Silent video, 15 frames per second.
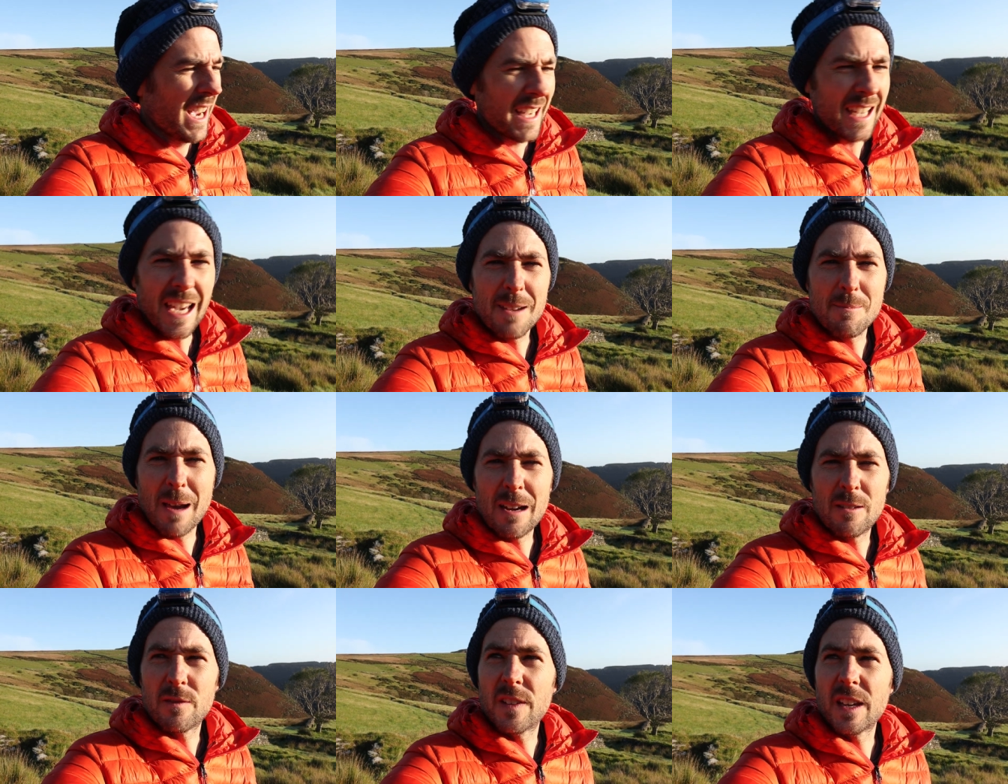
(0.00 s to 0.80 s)
I came
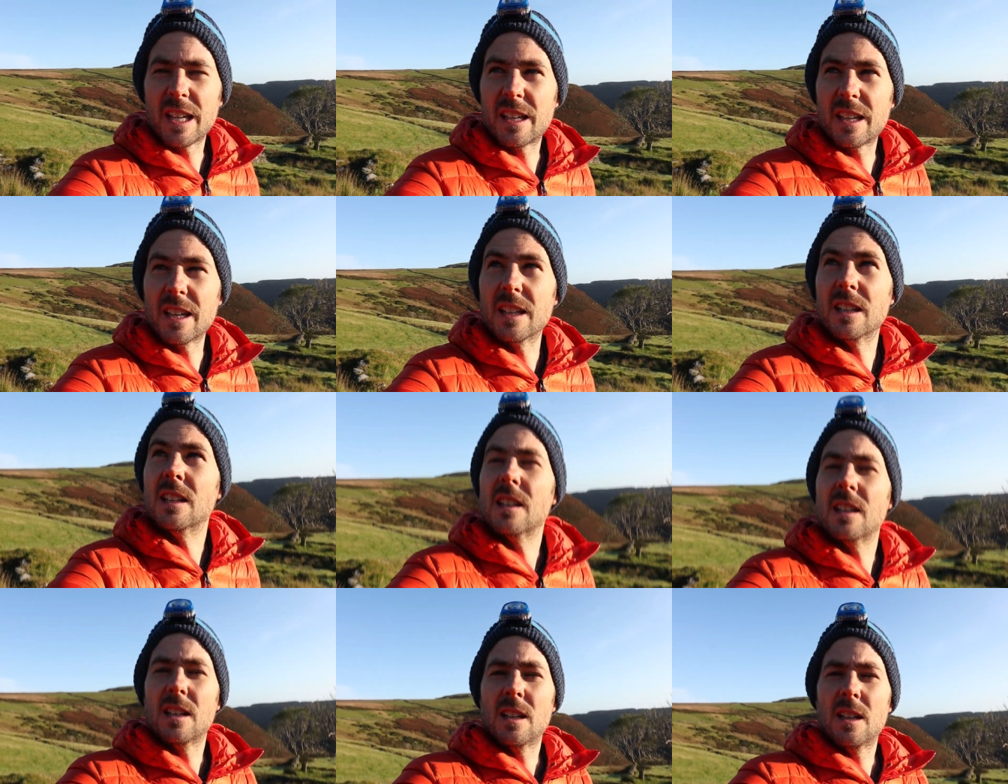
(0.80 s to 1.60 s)
out thinking,
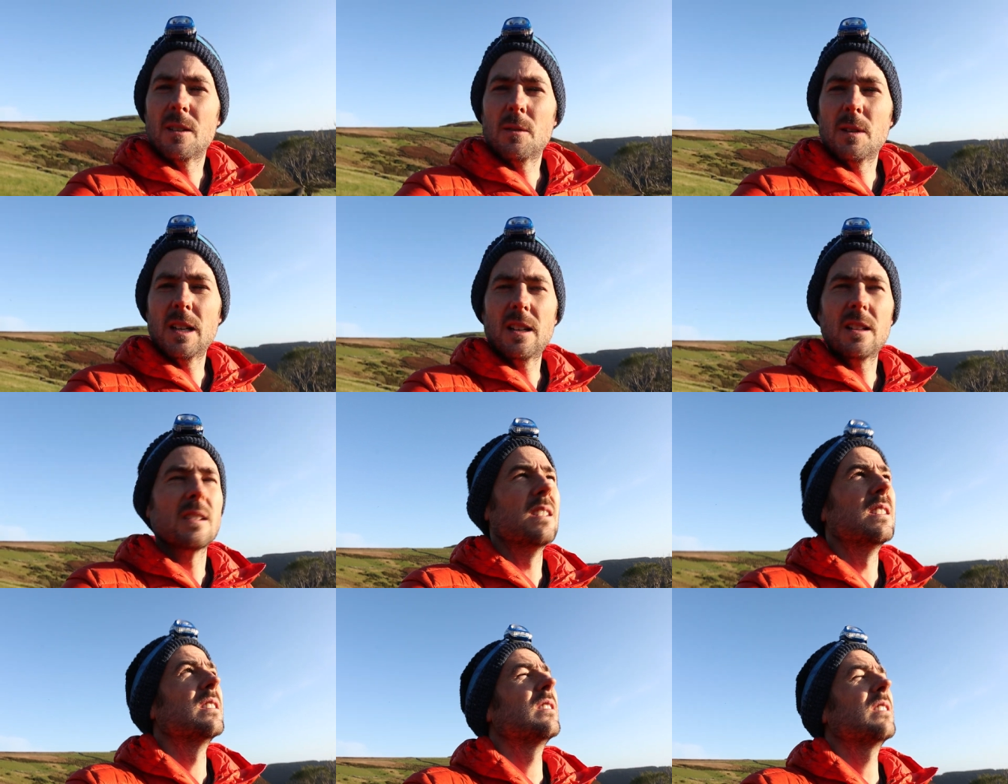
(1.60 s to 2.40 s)

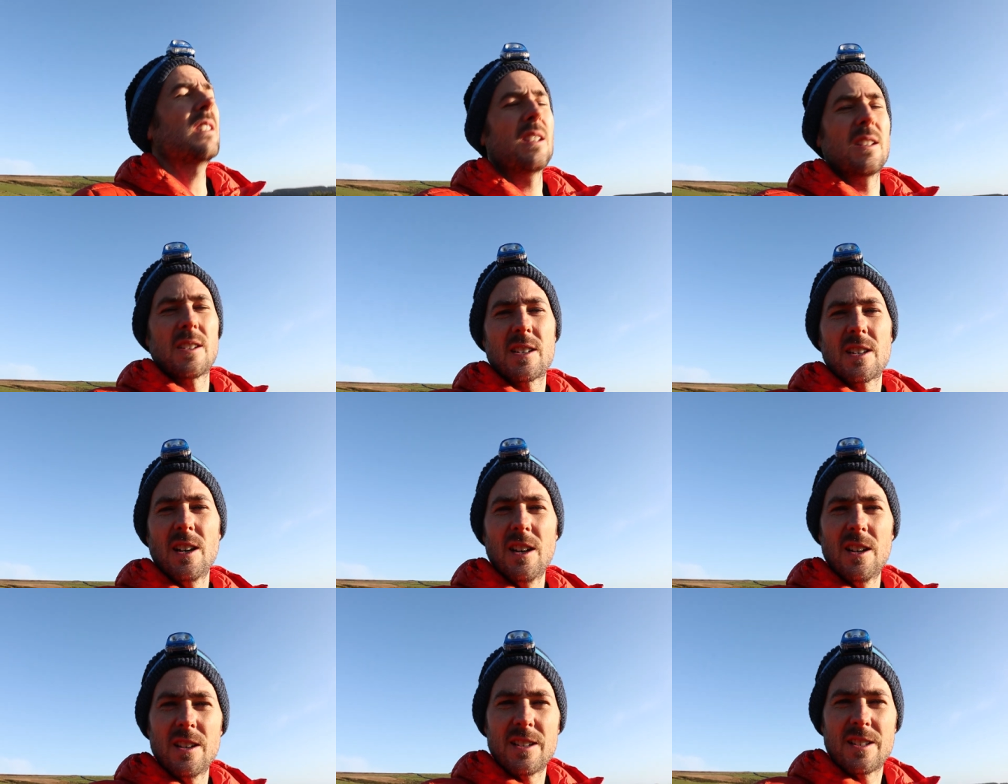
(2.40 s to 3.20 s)
well, look at the
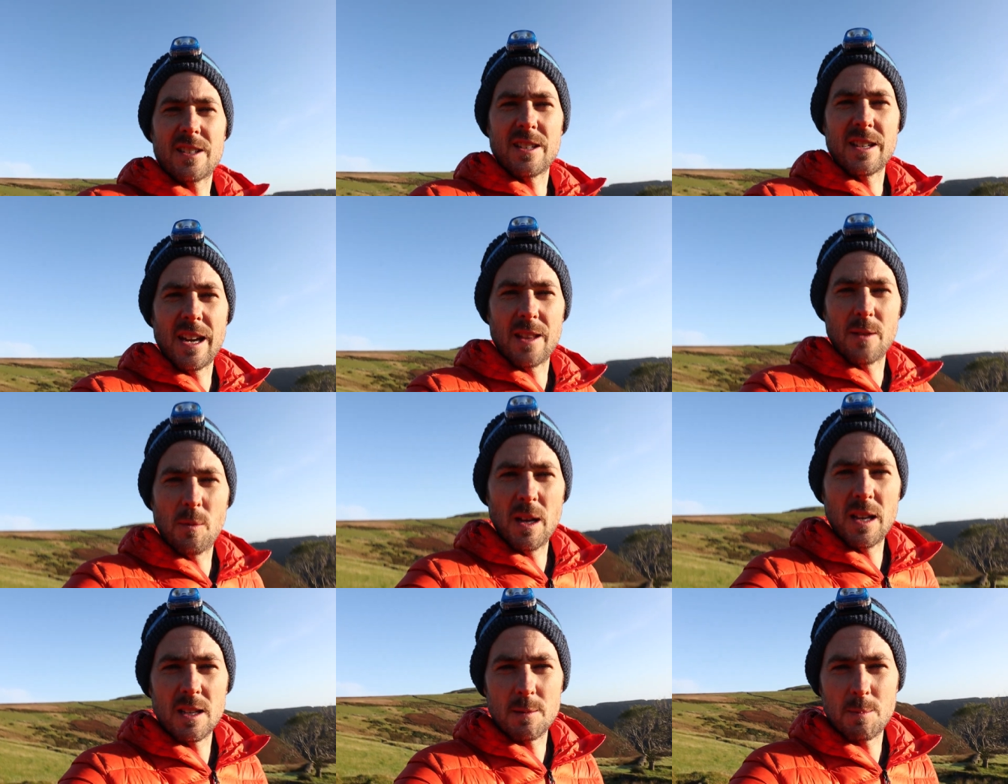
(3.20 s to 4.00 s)
skies today. The
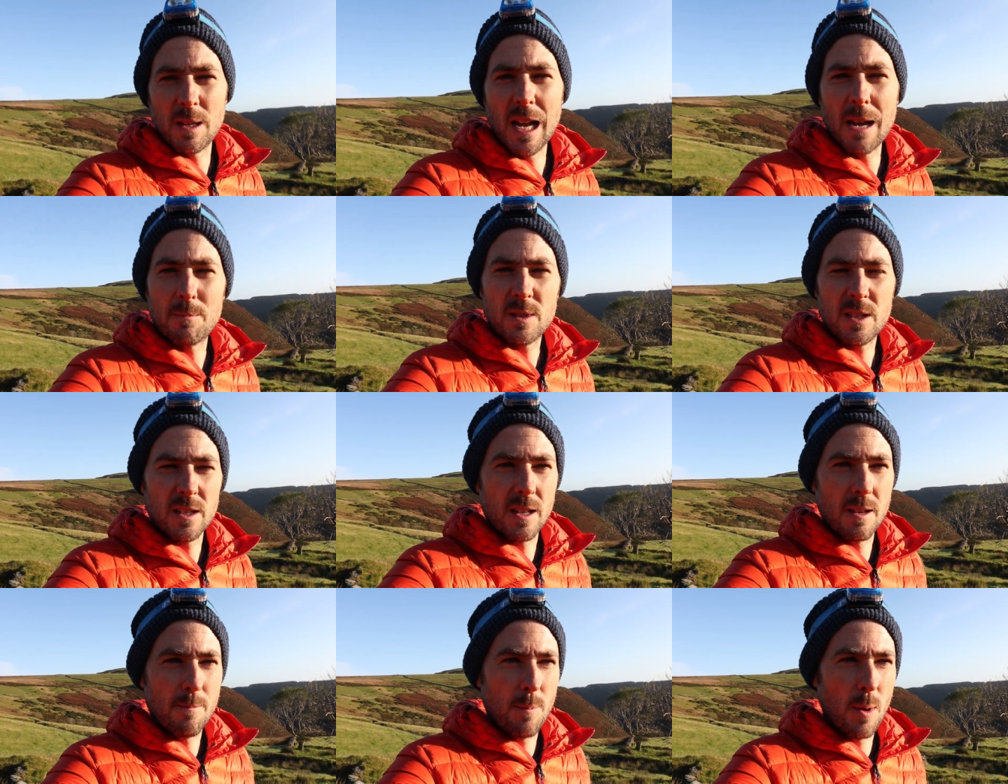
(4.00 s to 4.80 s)
weather's been
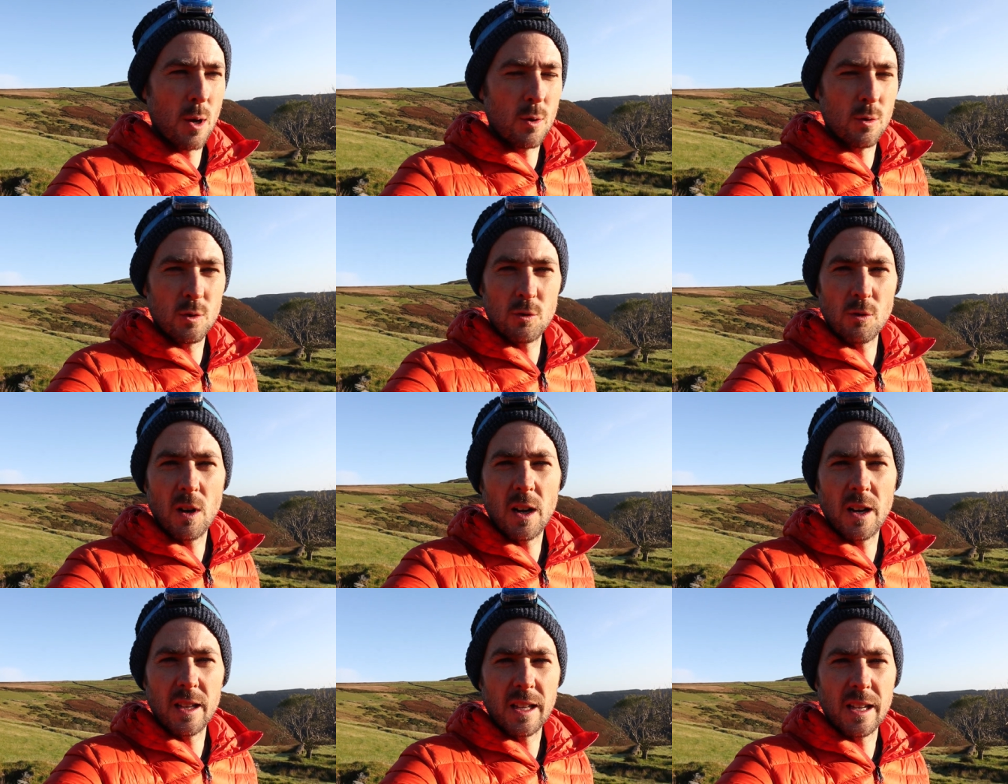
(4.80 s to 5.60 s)
absolutely bone
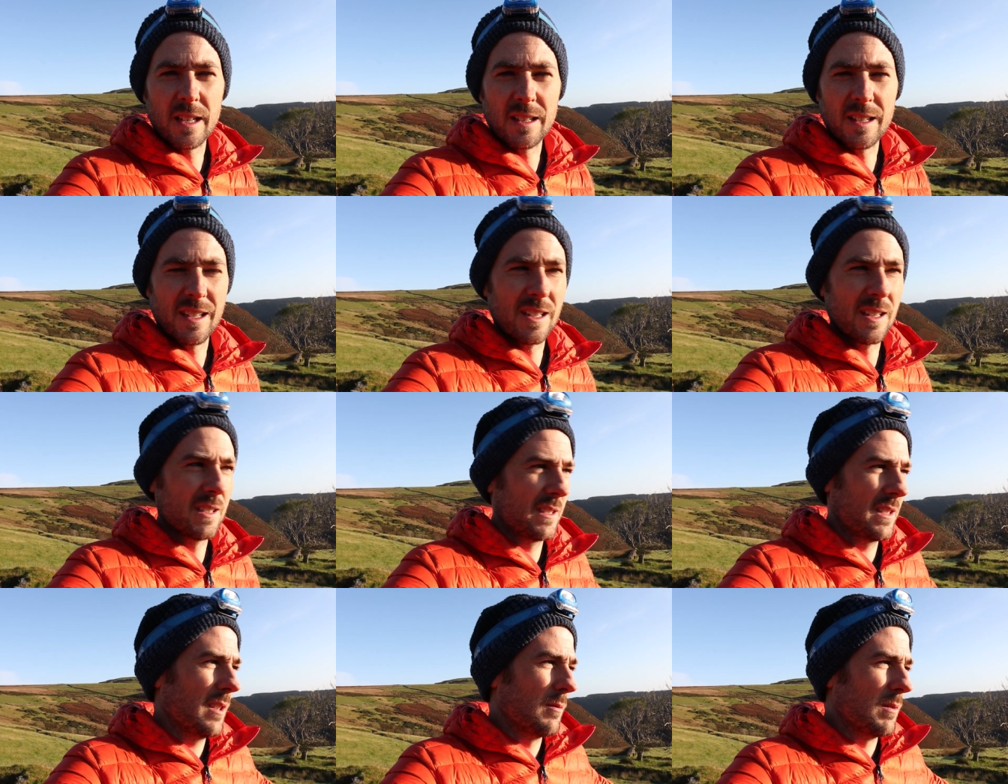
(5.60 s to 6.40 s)
dry lately.
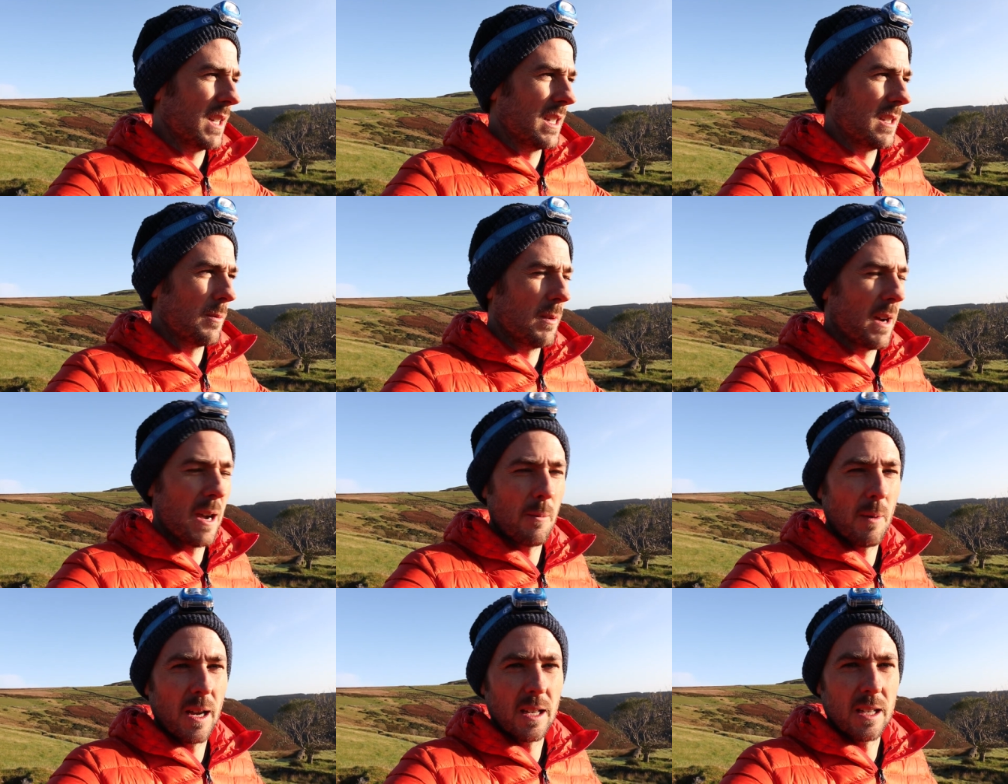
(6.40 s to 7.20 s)
I don't need to
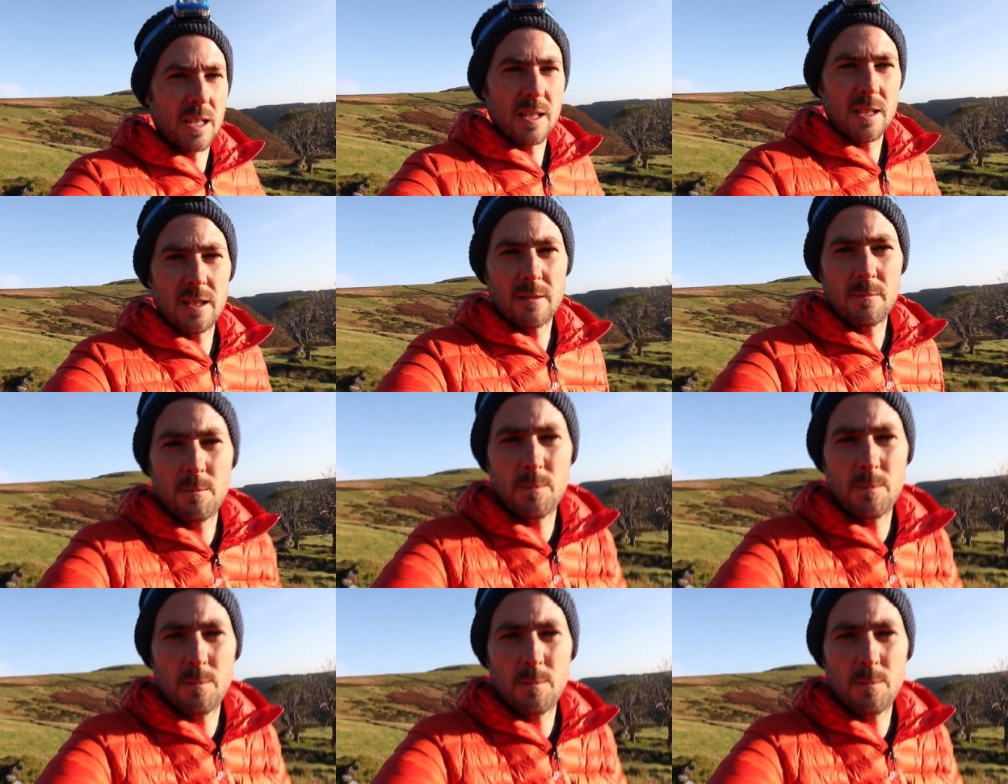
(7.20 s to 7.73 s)
wear wellies,